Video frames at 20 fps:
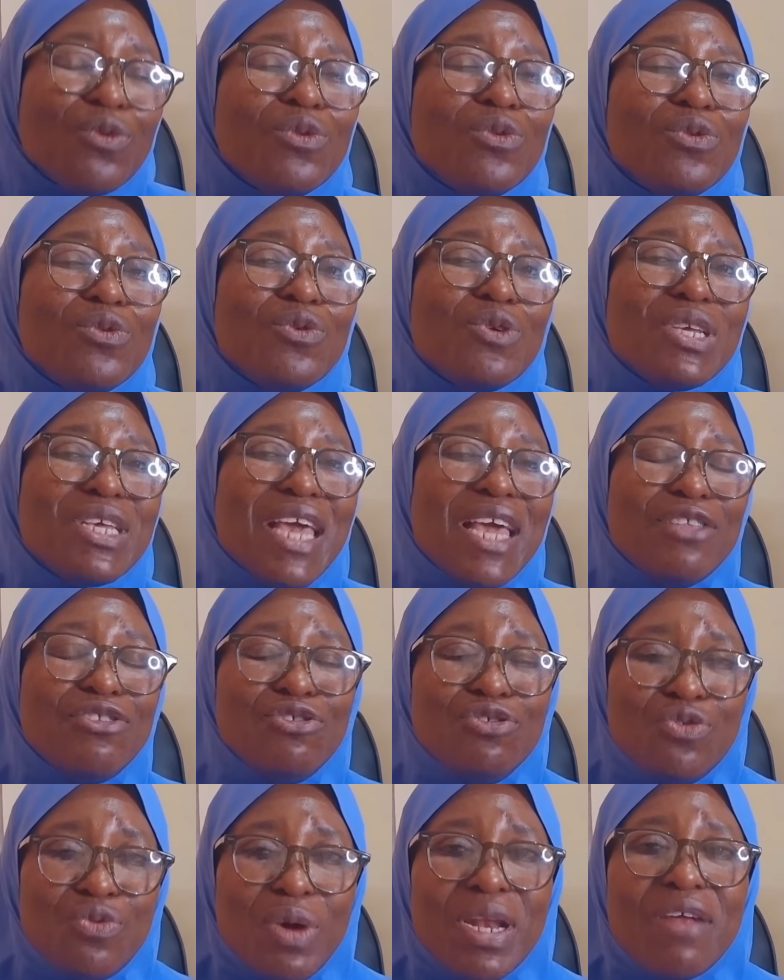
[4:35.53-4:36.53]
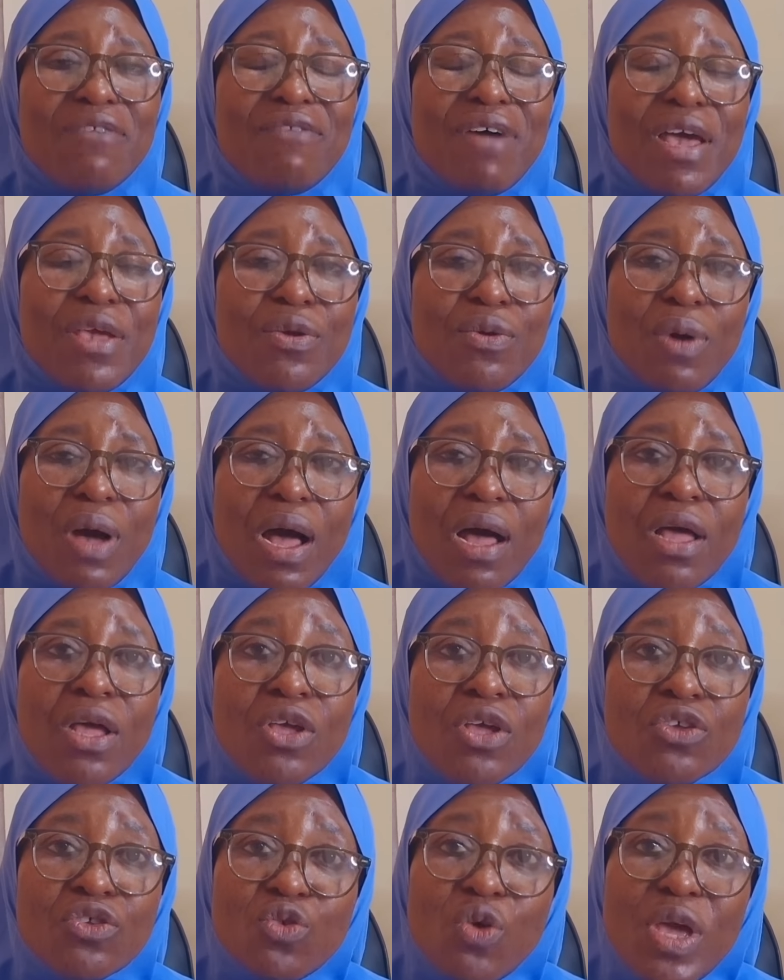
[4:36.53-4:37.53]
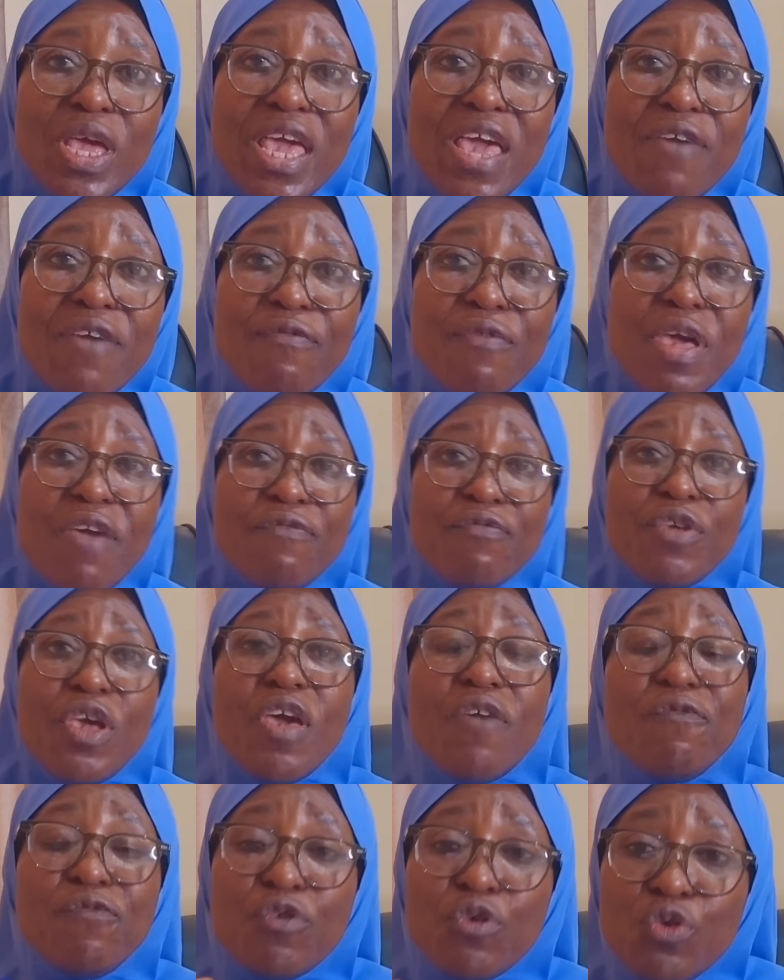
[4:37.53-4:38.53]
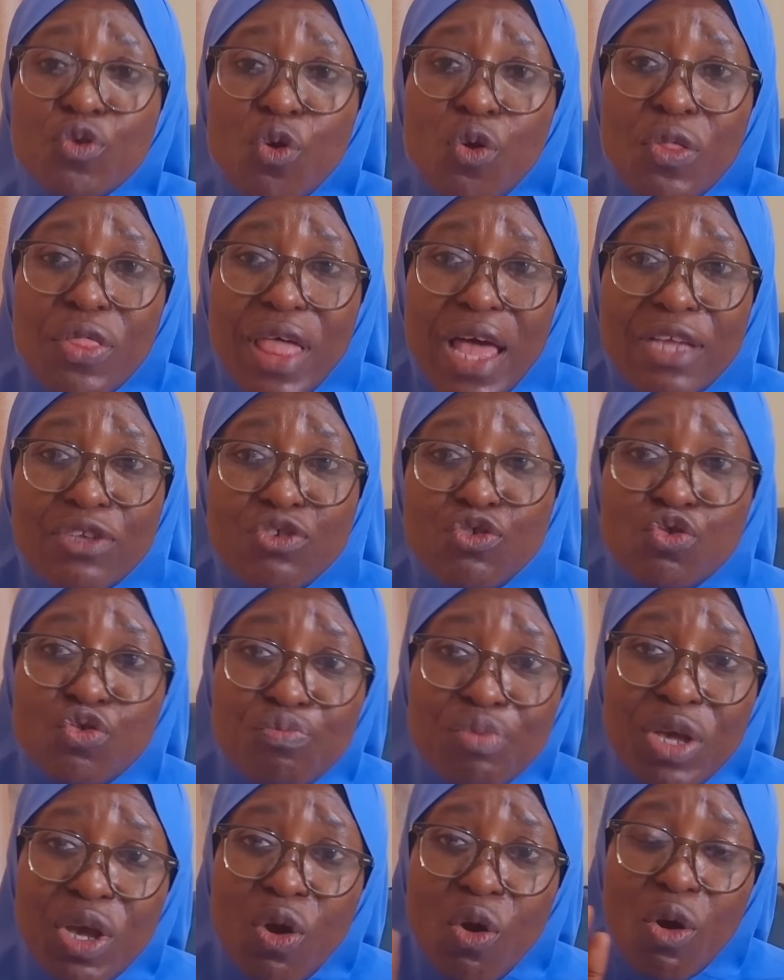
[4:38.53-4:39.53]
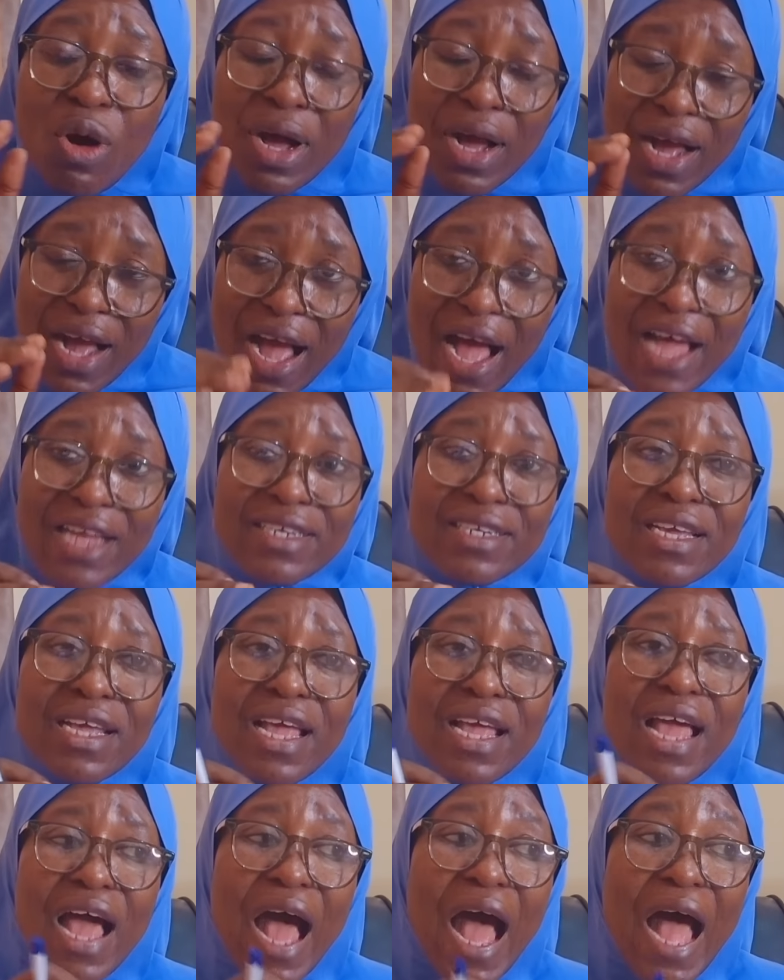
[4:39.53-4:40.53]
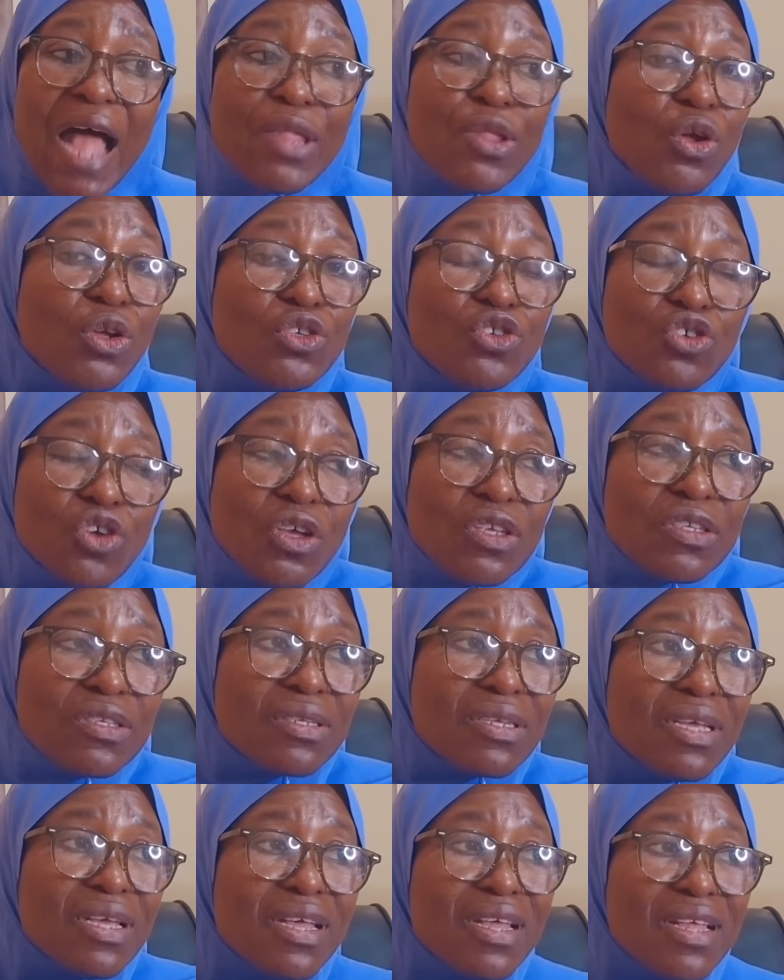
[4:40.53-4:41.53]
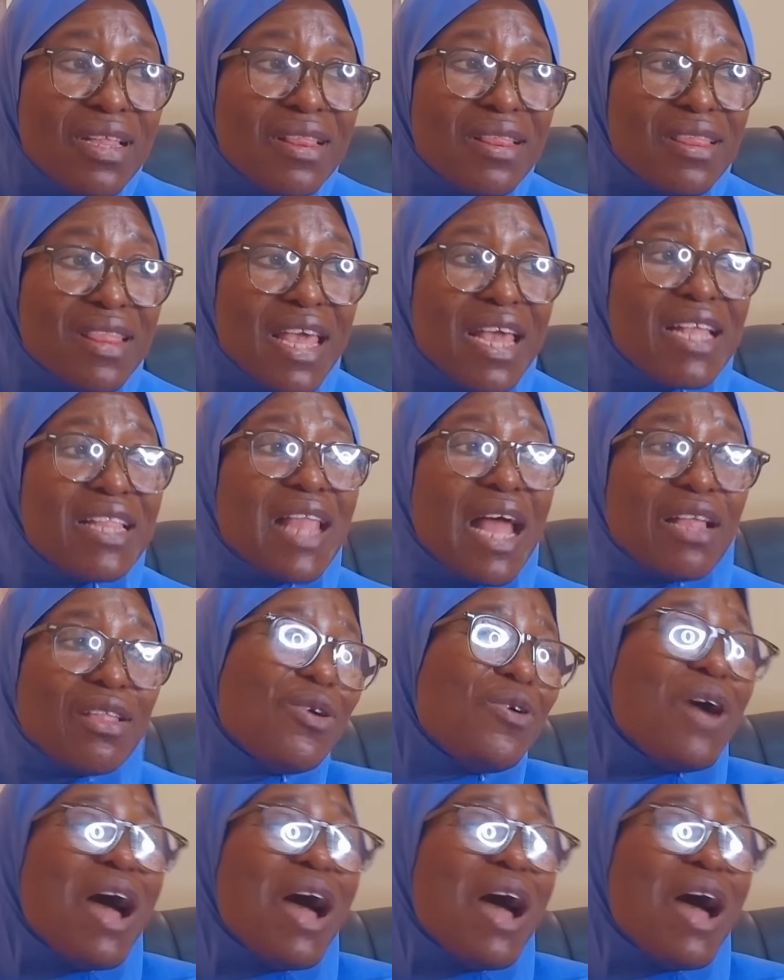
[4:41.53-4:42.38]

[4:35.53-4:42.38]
to get you wherever you are. So if you know that, you'll be on guard and not just think that, oh,